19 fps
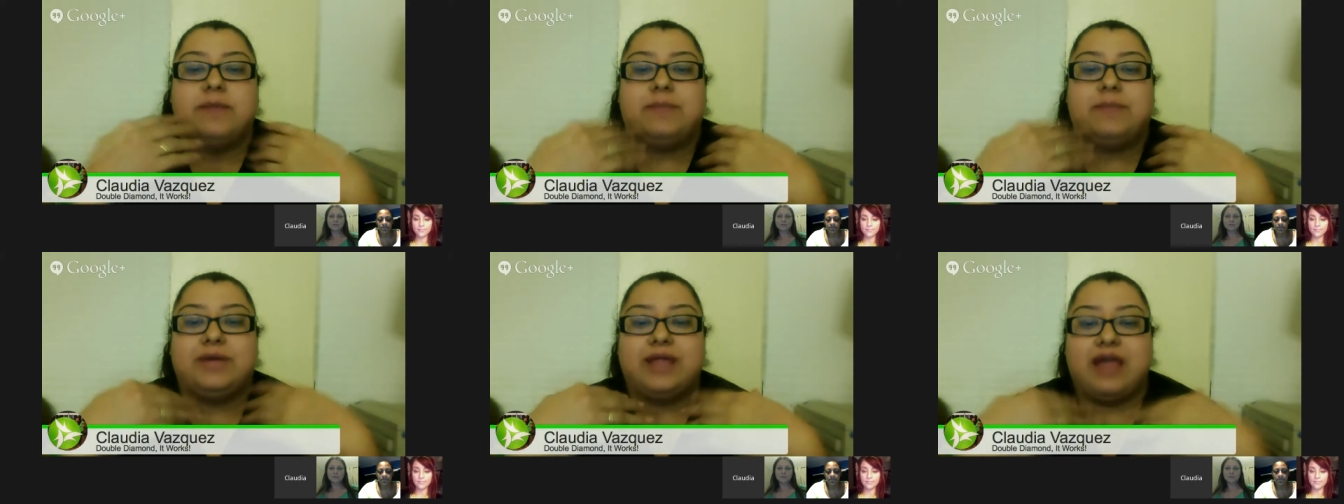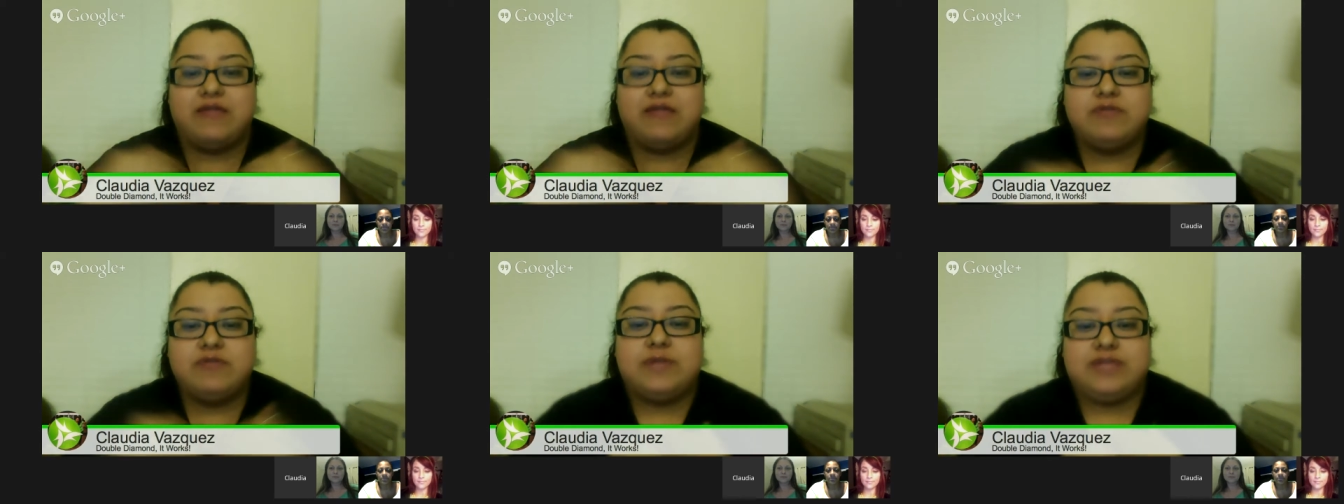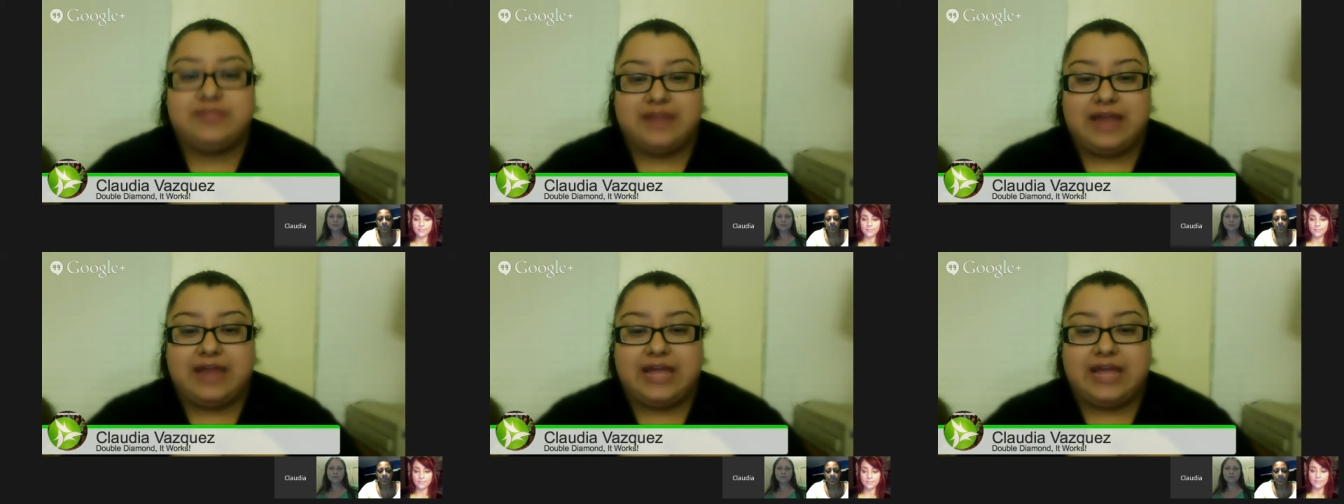but
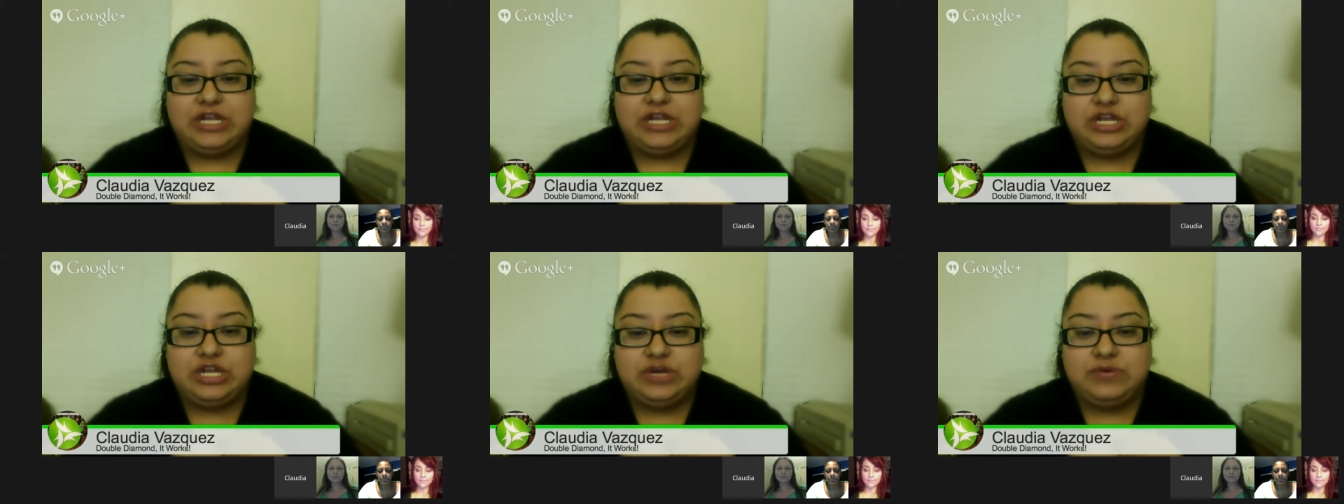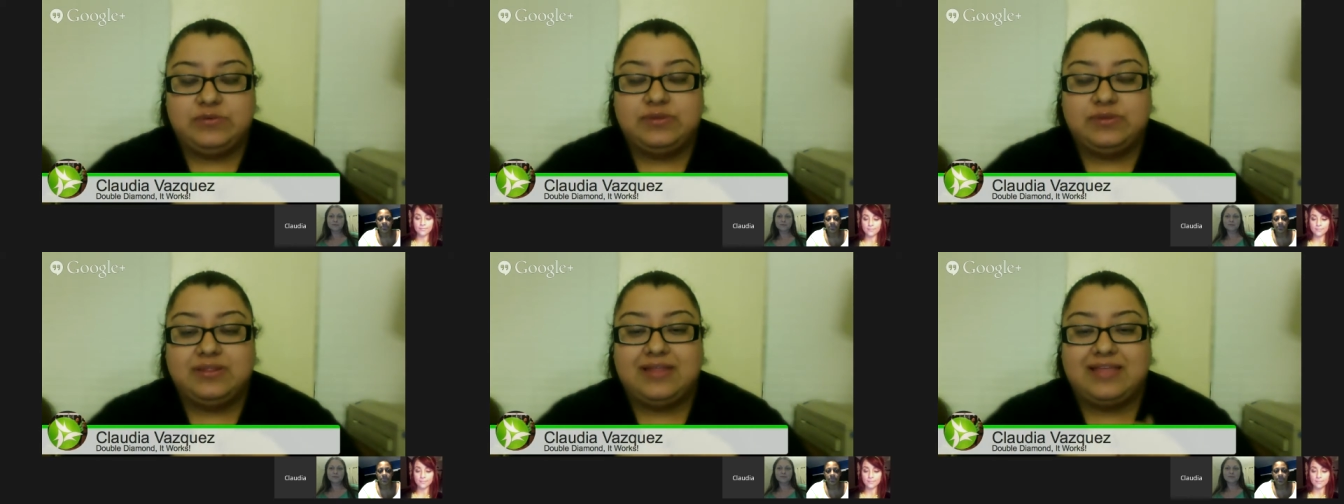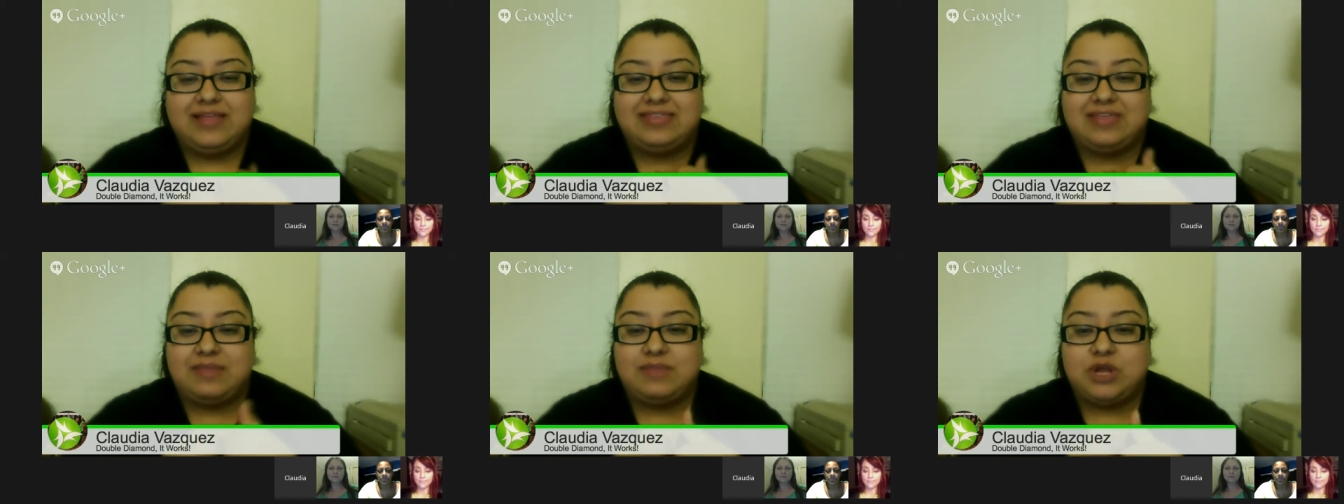everybody that I knew,
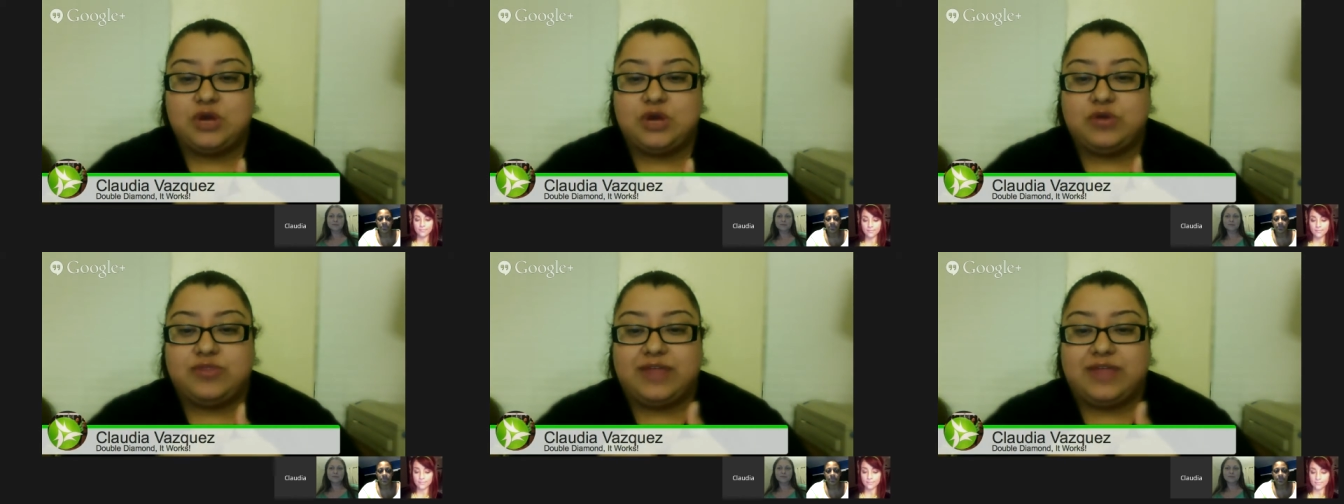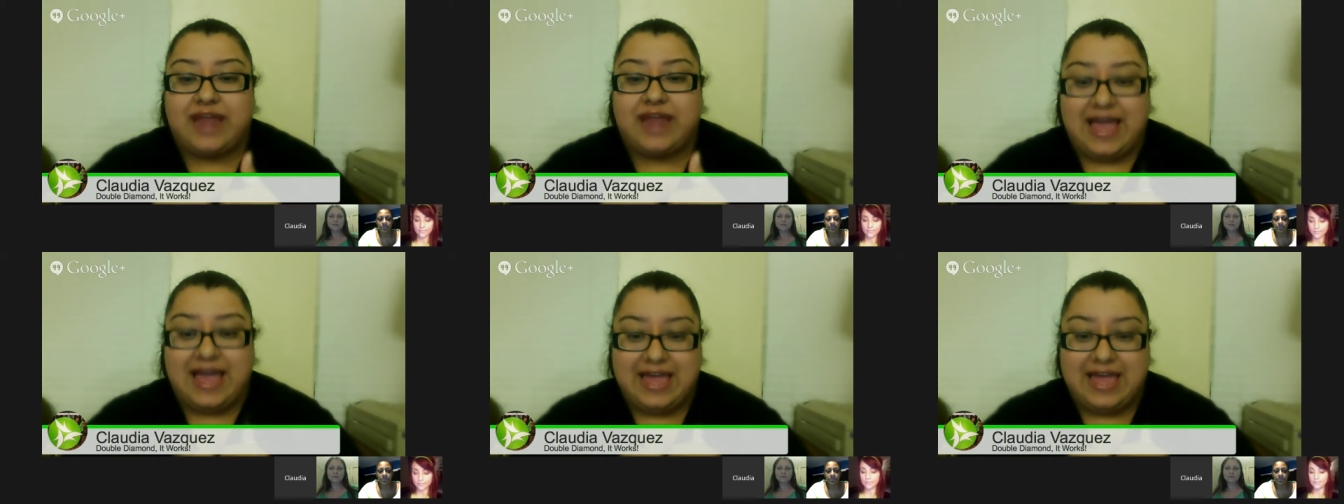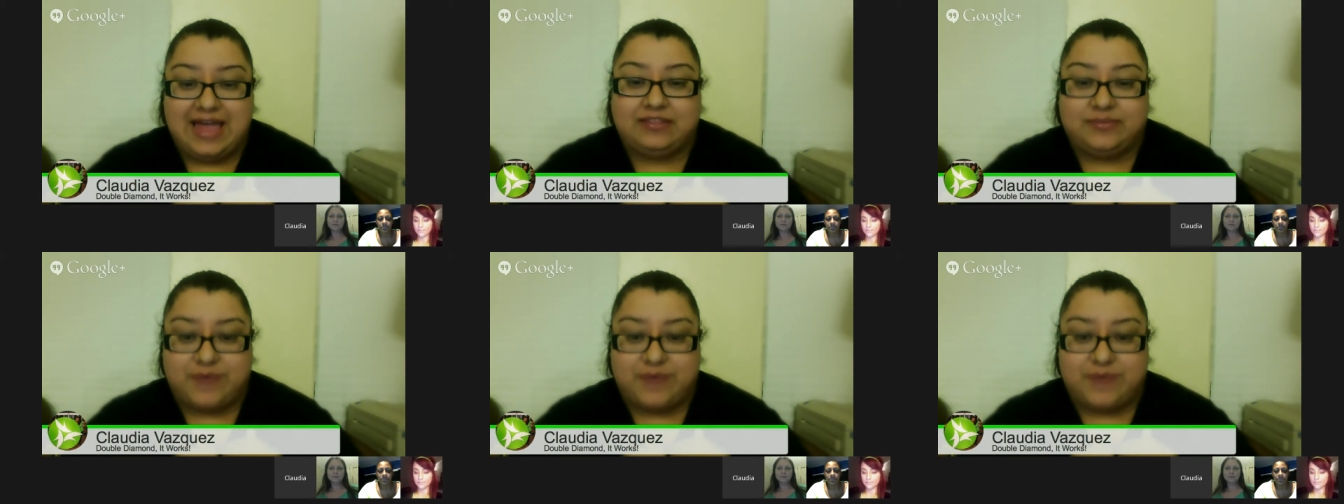let them know that I
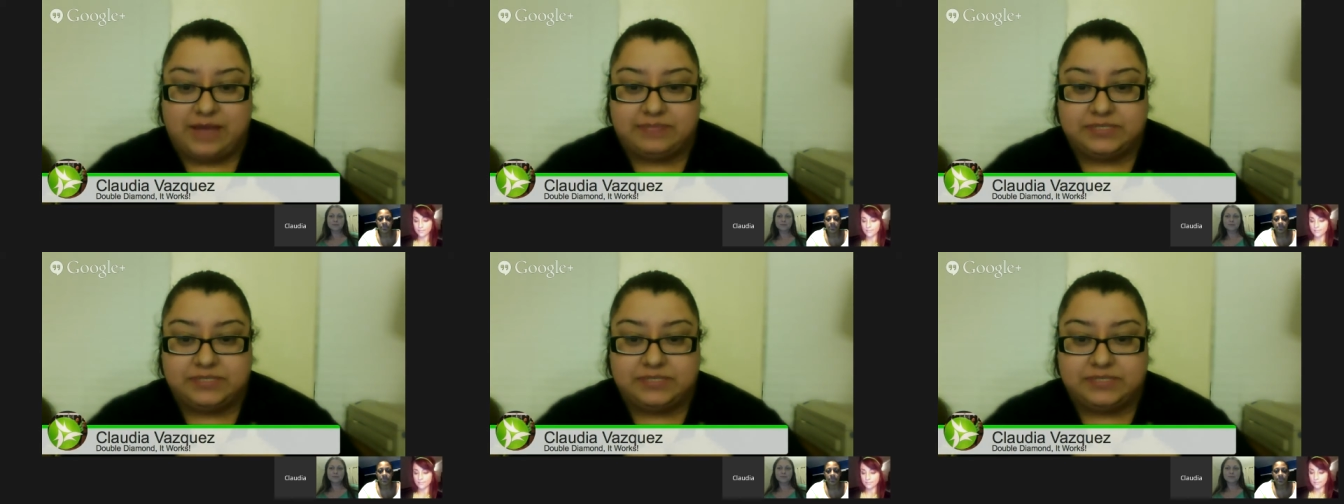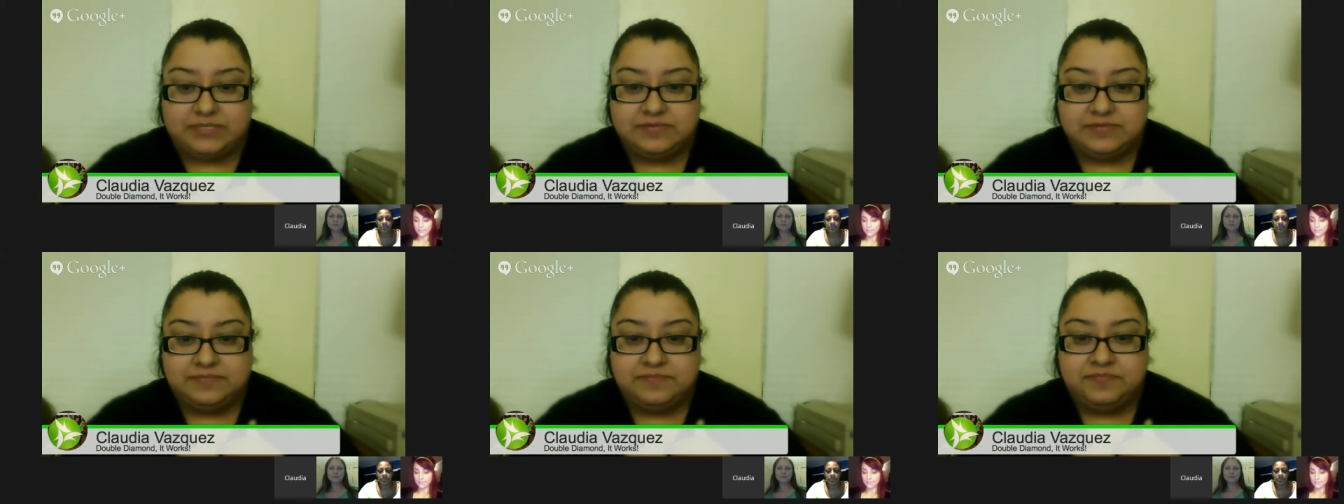had the wraps.